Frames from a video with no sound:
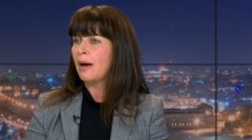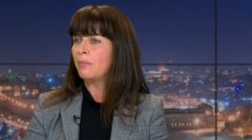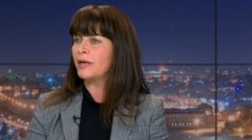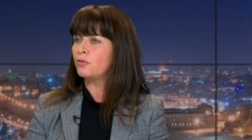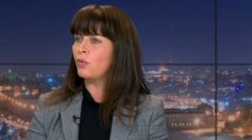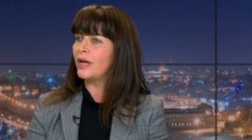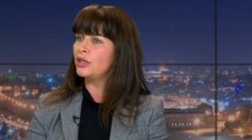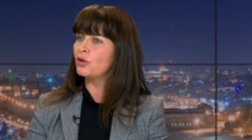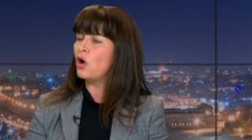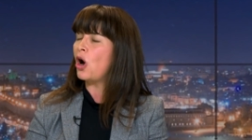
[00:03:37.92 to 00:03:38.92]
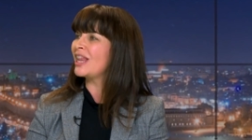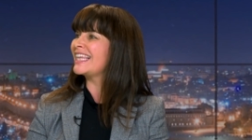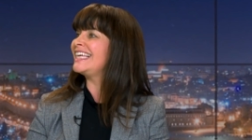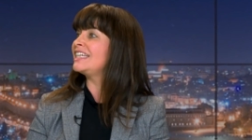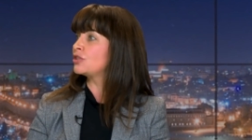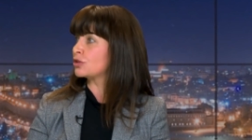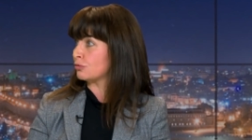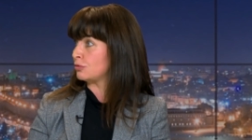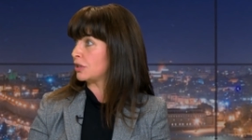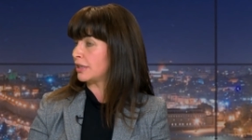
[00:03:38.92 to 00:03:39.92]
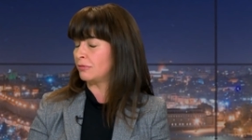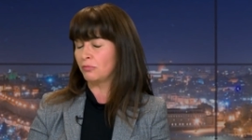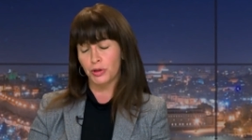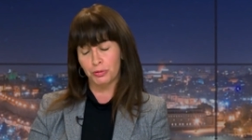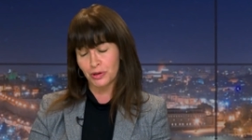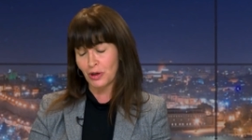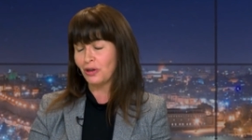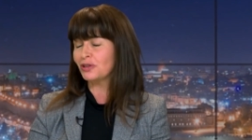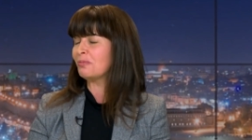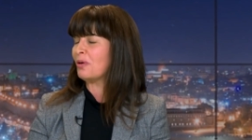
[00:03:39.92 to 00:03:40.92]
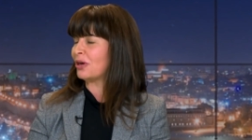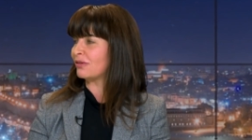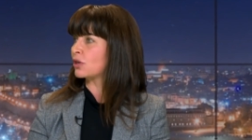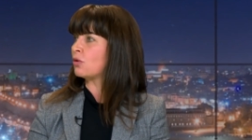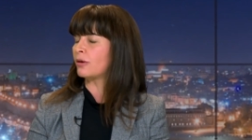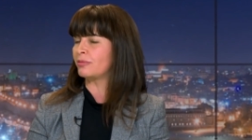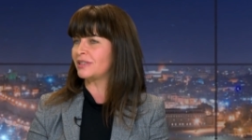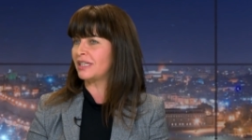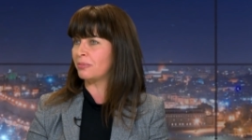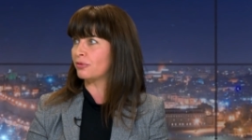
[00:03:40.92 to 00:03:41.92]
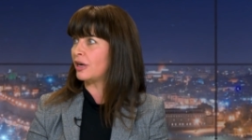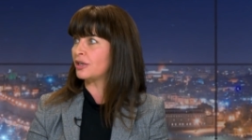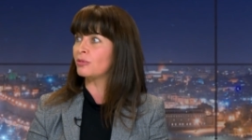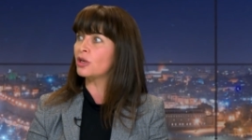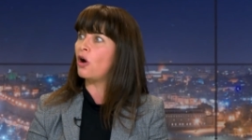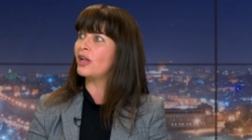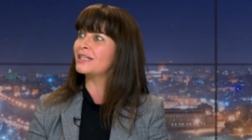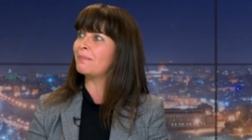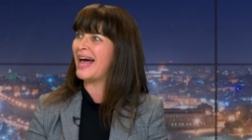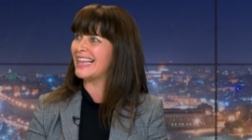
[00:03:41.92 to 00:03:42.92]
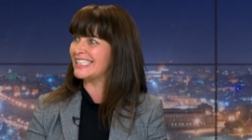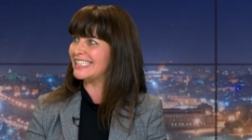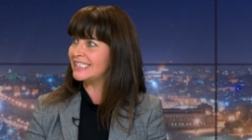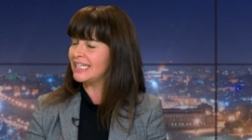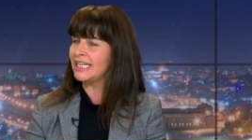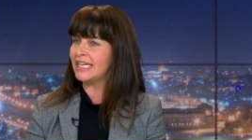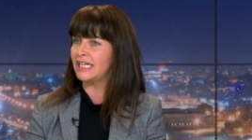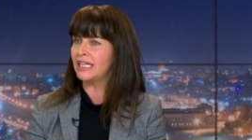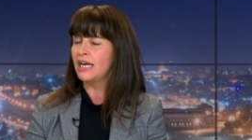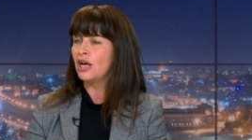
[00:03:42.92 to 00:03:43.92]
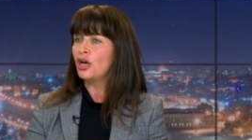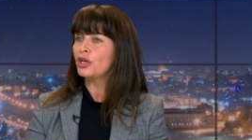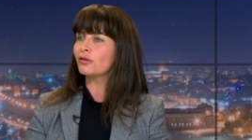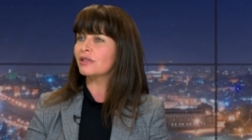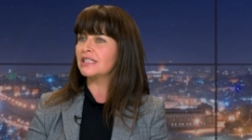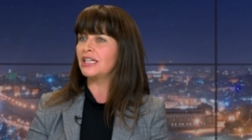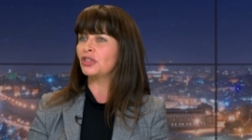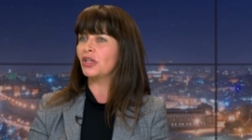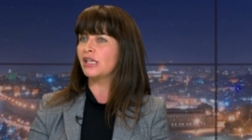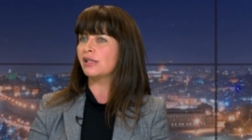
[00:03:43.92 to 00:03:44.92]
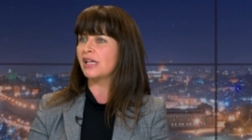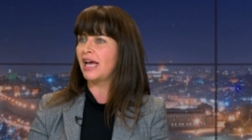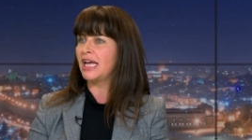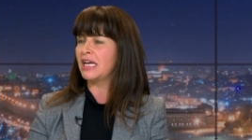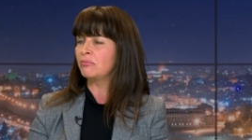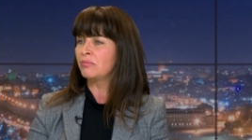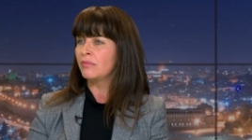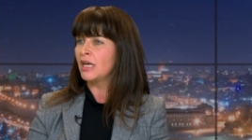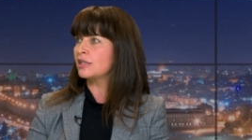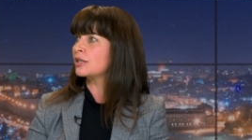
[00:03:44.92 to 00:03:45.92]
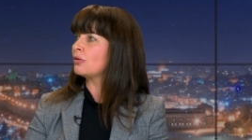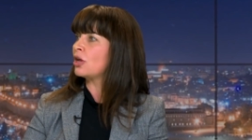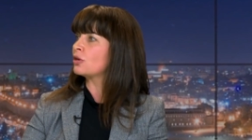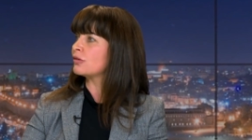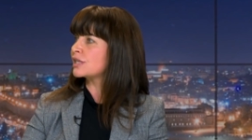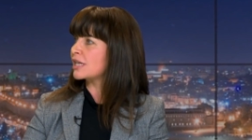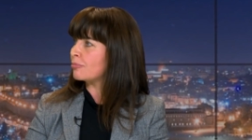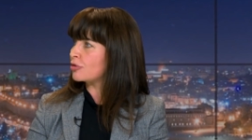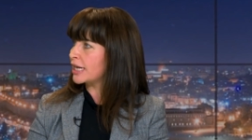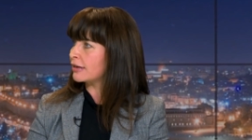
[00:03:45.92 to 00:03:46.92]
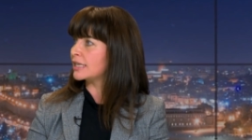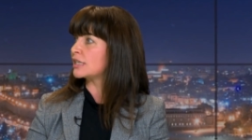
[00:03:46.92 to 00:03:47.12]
But when you call East Jerusalem, which was also part of the corpus separatum, you call it Palestinian, you're essentially saying it's no longer a separate area.